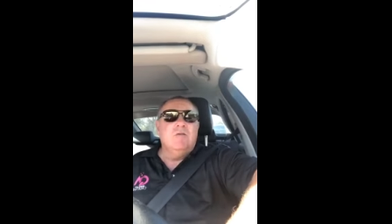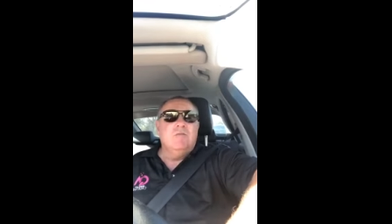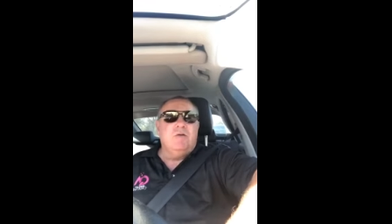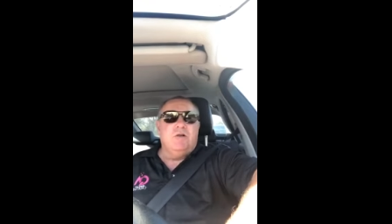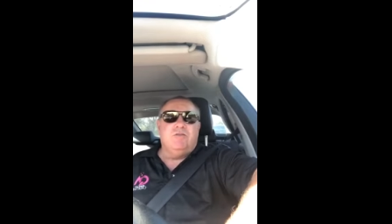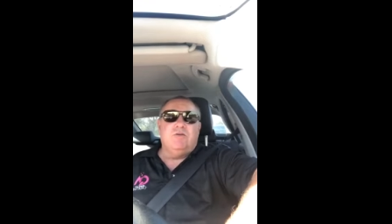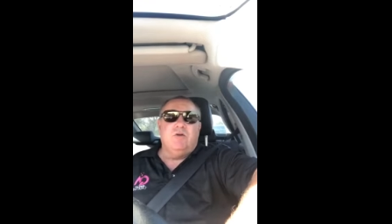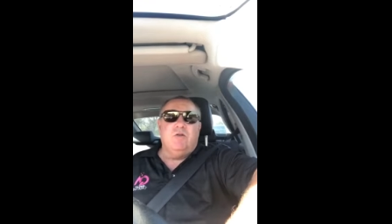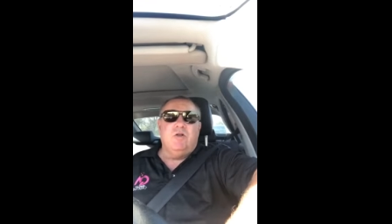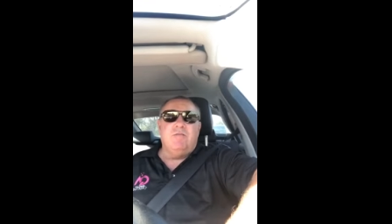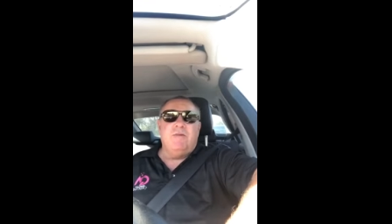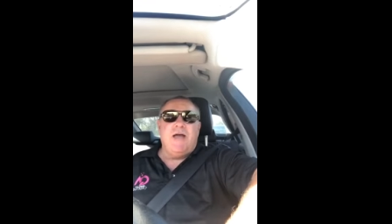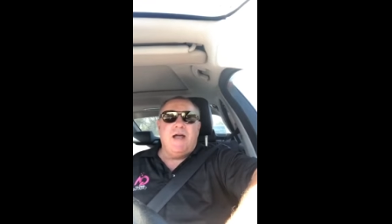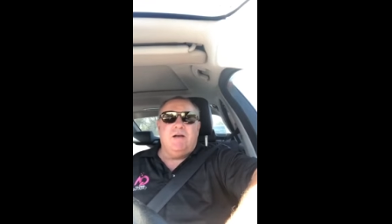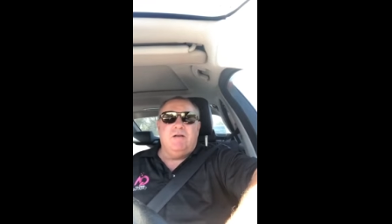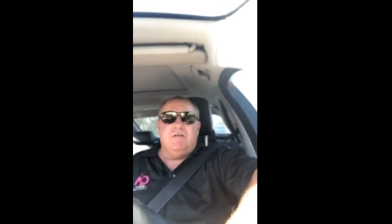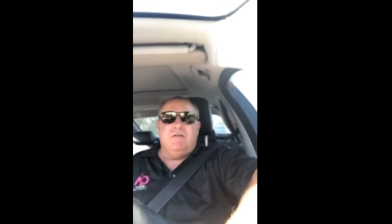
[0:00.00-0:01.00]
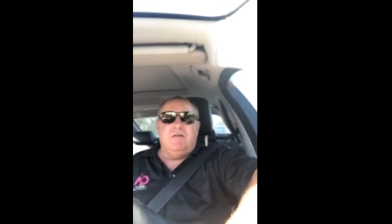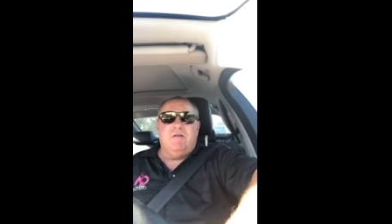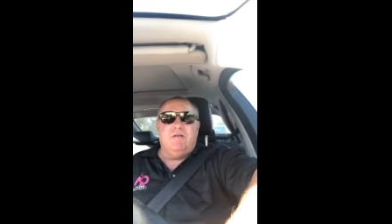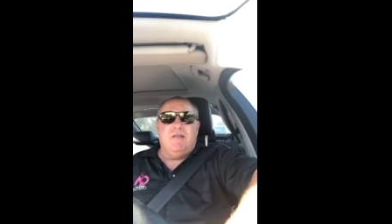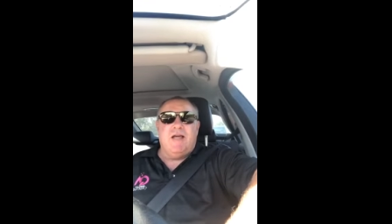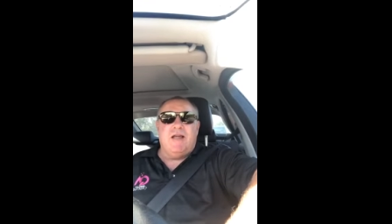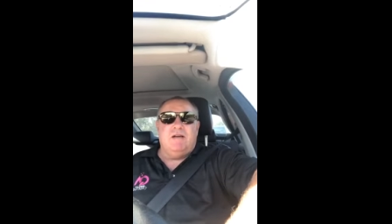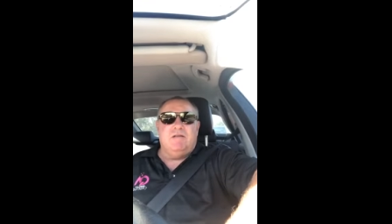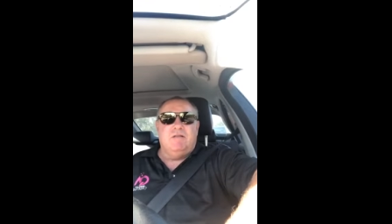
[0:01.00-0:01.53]
But it's all about
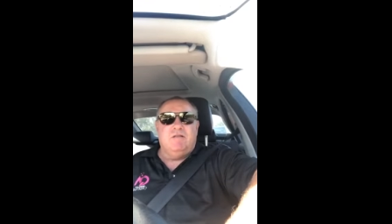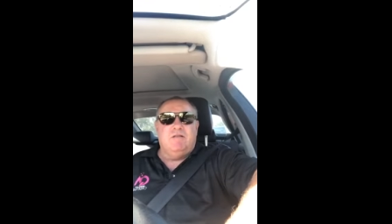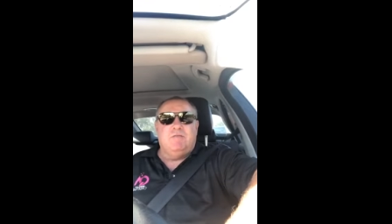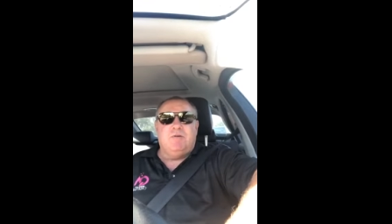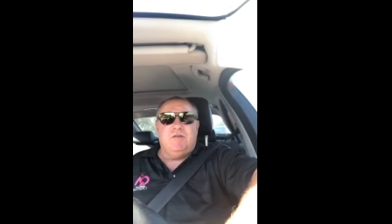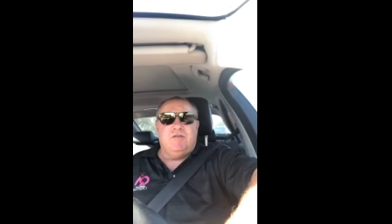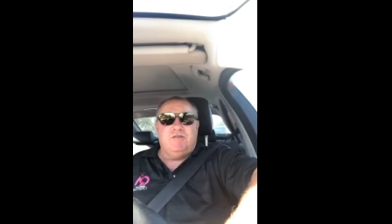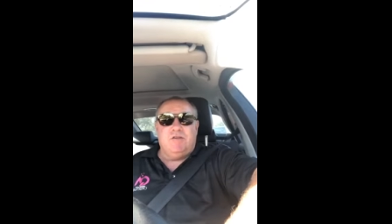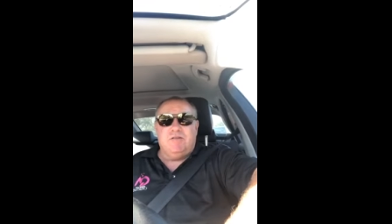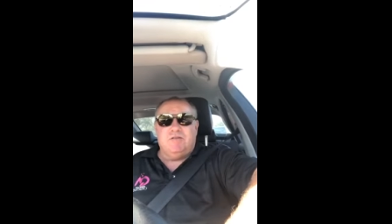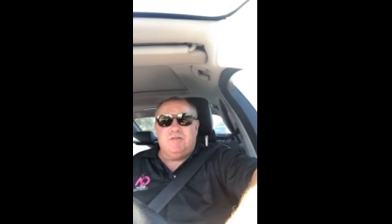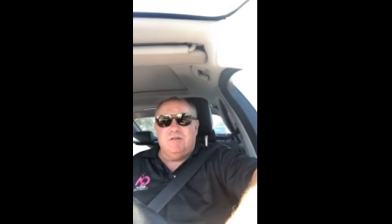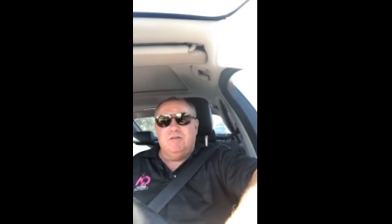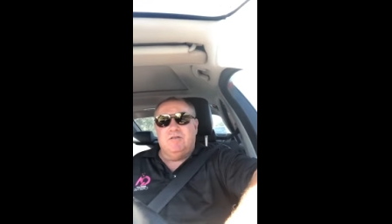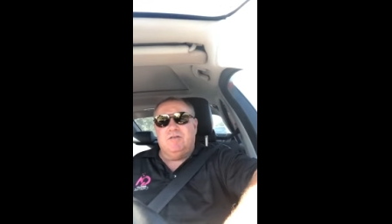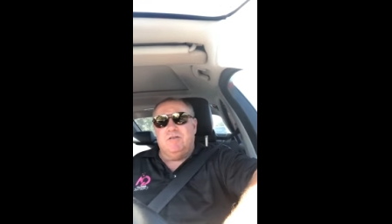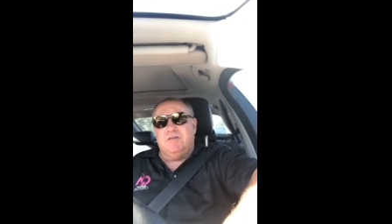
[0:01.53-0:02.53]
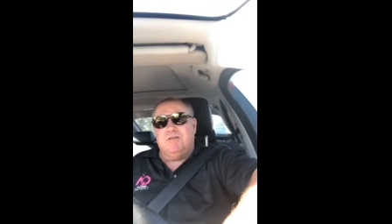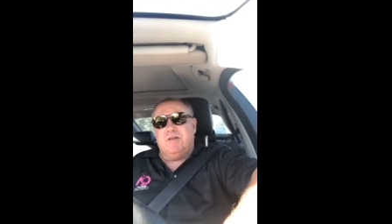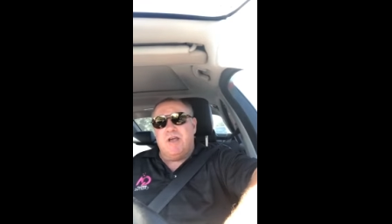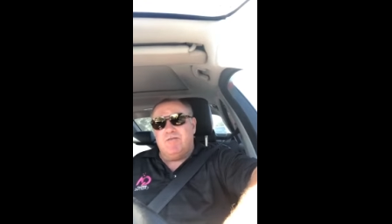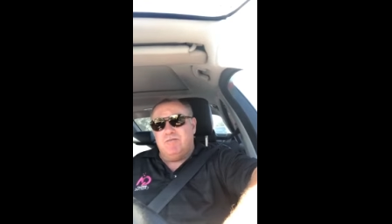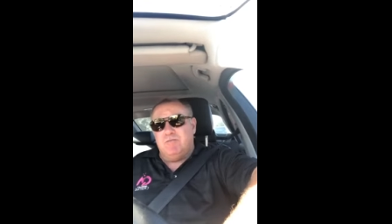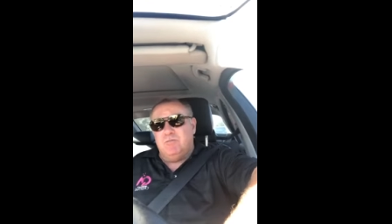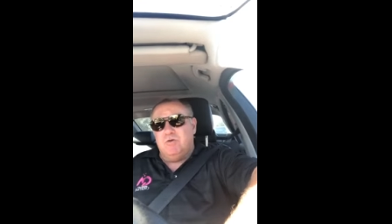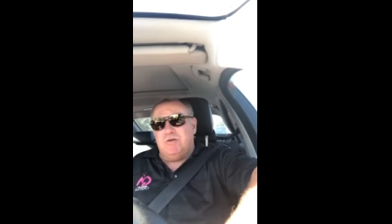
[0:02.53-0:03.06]
that persistence, as
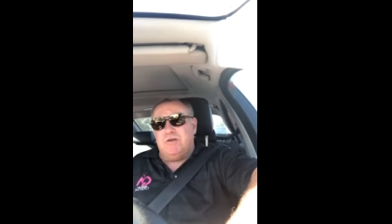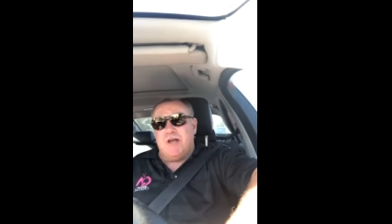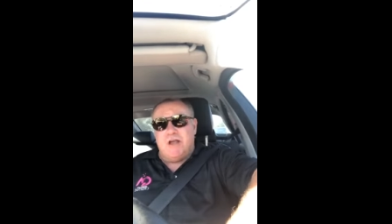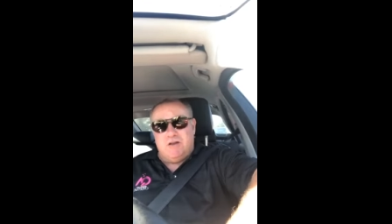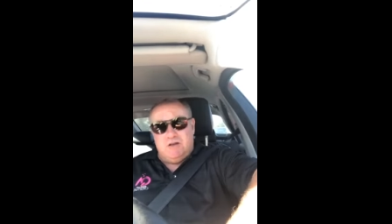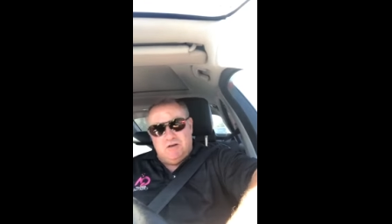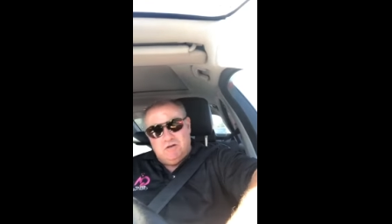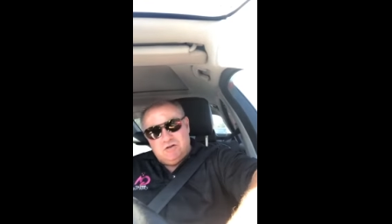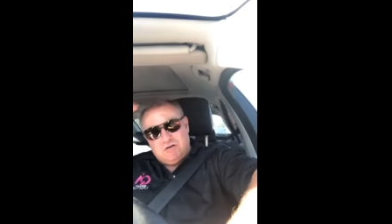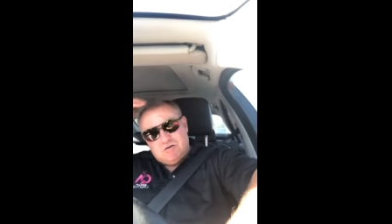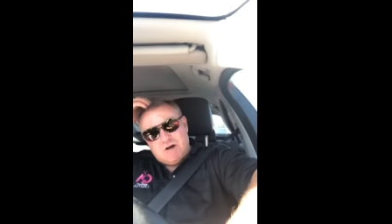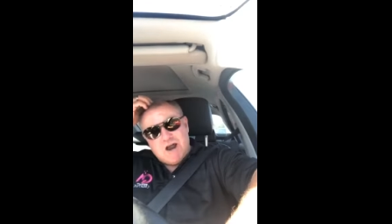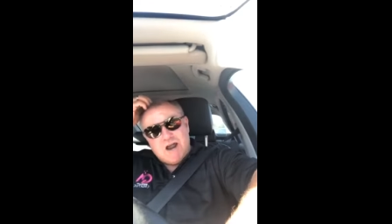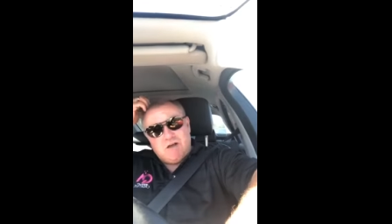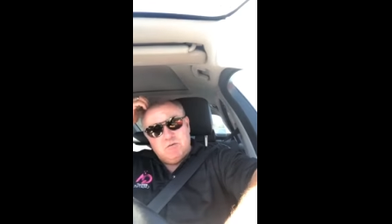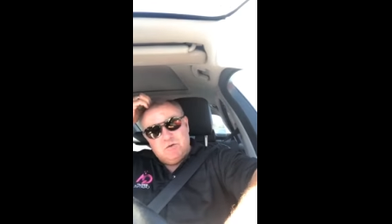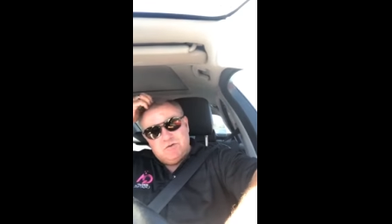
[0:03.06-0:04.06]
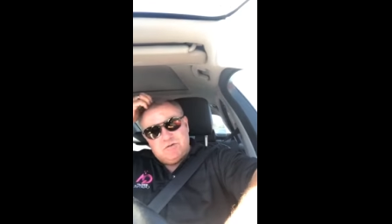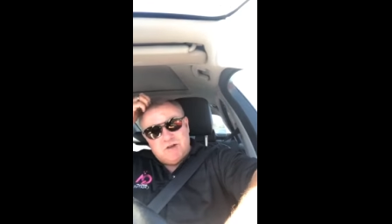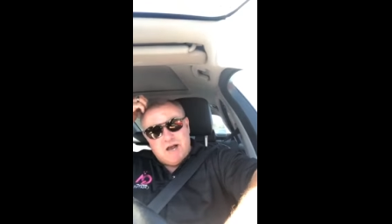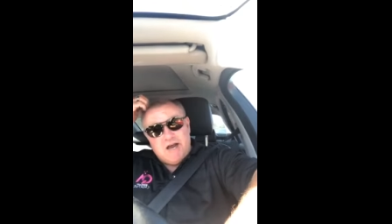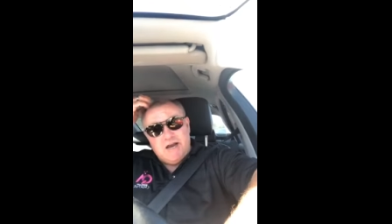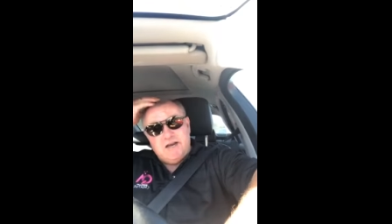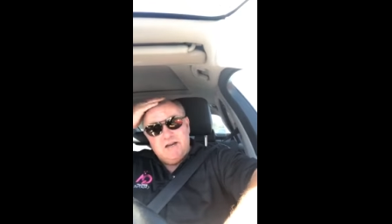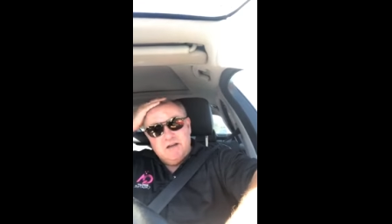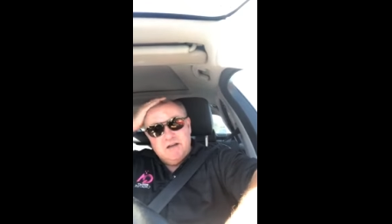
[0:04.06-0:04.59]
Kevin will tell you, Craig will
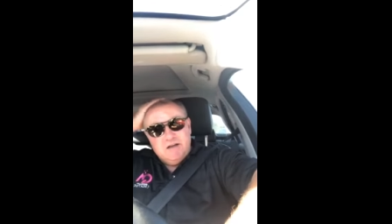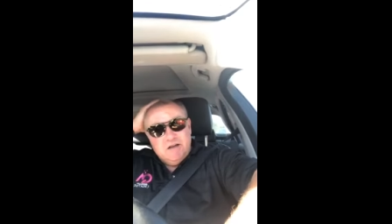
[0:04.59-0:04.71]
say,